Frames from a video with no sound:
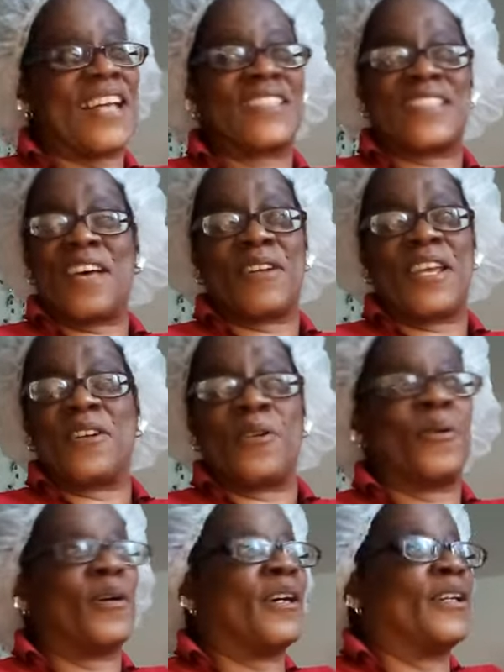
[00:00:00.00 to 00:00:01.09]
I saw that
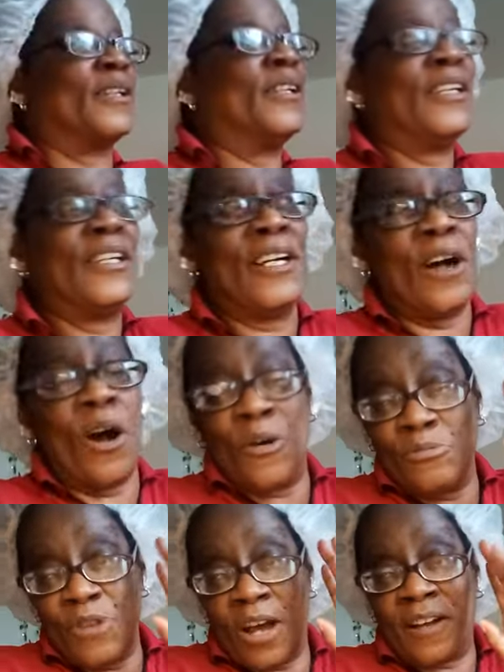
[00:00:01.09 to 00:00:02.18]
on uh
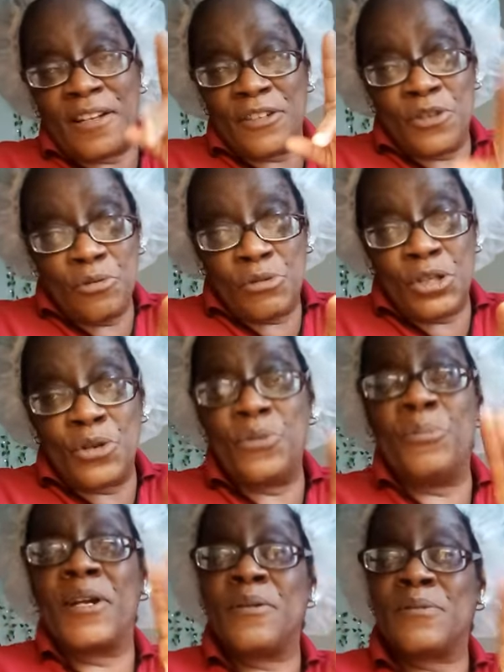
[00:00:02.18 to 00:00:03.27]
on uh
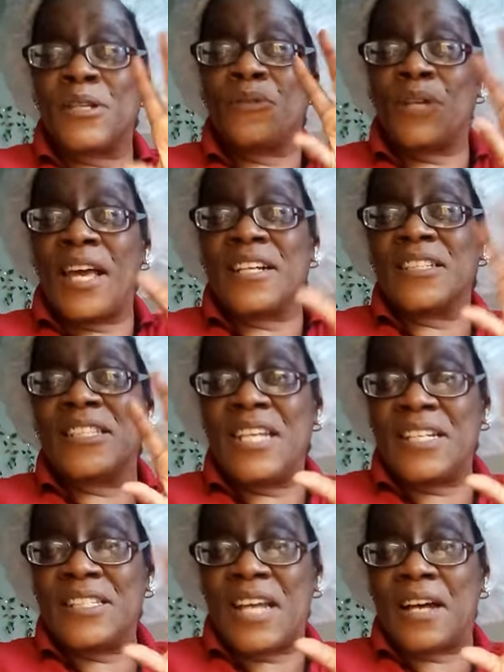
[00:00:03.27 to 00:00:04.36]
YouTube, but it was on like a
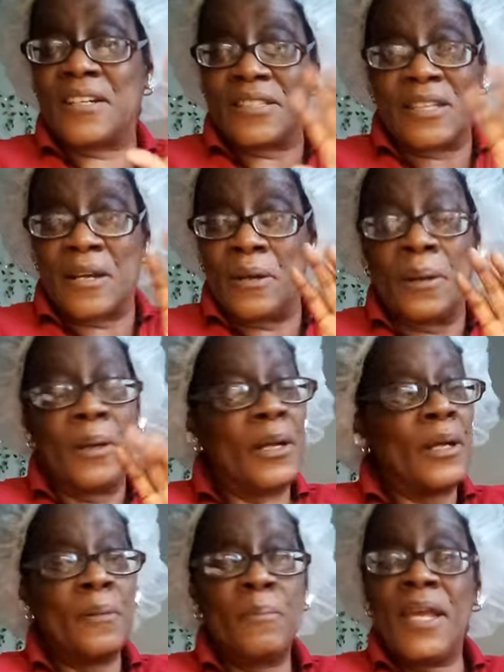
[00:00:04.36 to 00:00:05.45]
TikTok or something.
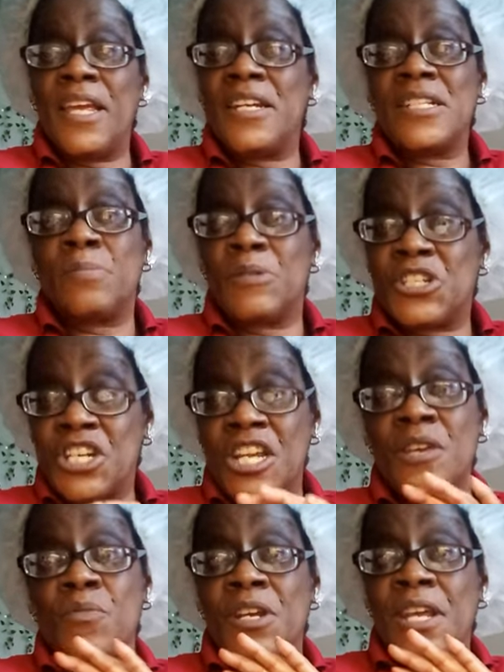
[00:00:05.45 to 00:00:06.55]
Man, this
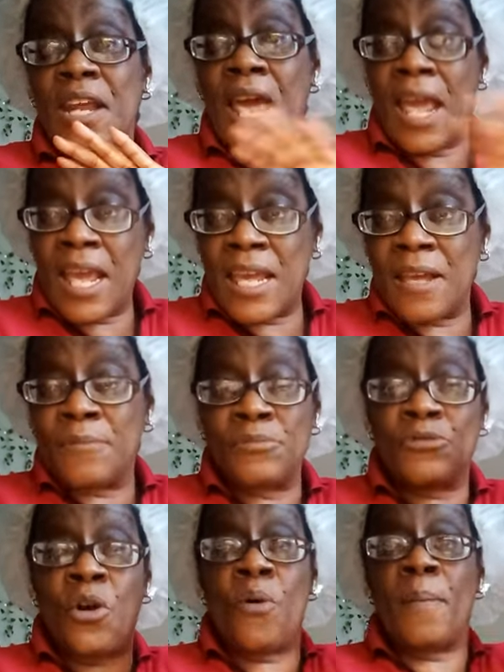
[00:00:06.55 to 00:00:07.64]
machine went
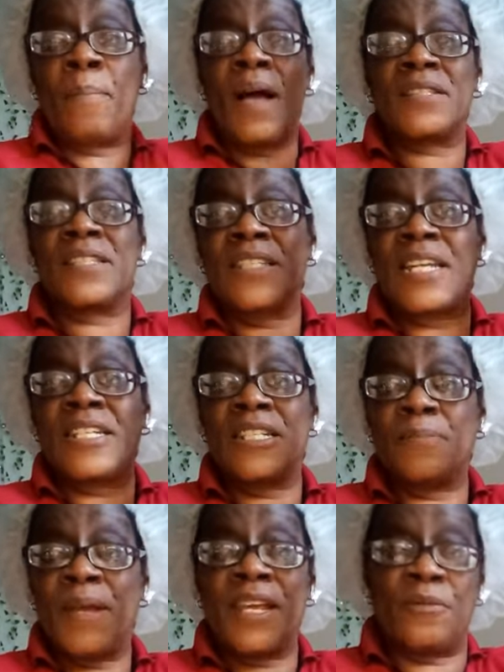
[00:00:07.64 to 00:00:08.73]
ham, throwing boxes at
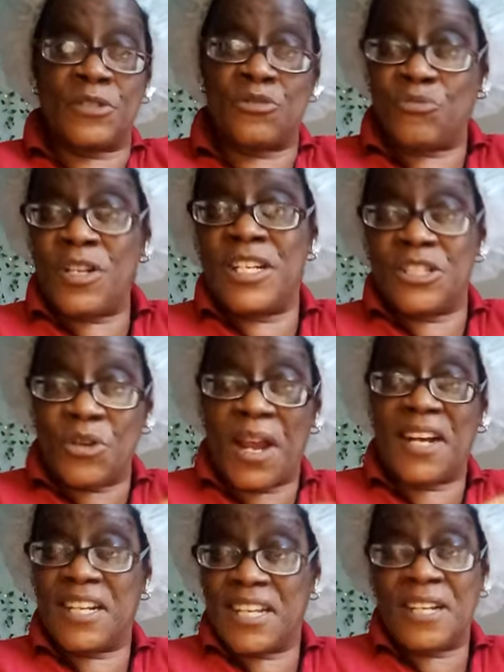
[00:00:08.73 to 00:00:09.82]
this man and was really
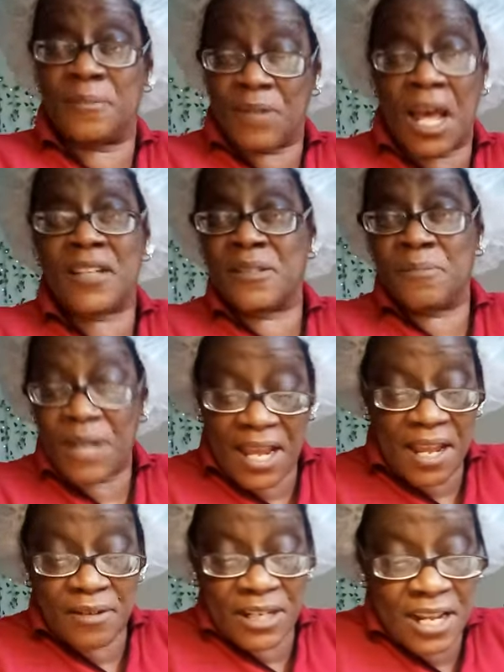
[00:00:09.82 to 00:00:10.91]
trying to get him, knock them
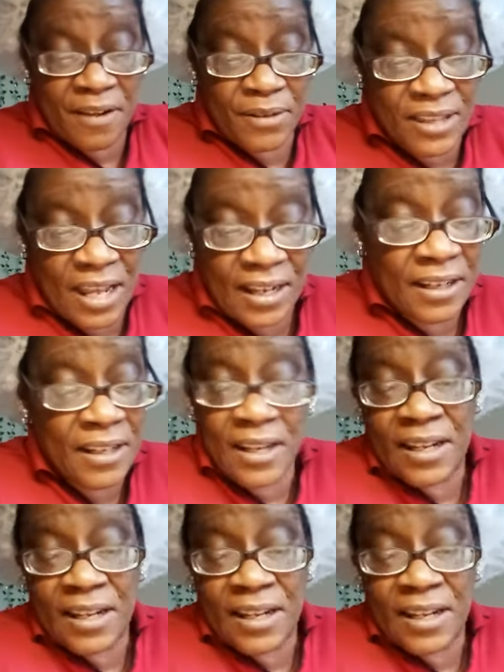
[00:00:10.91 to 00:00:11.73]
down and everything.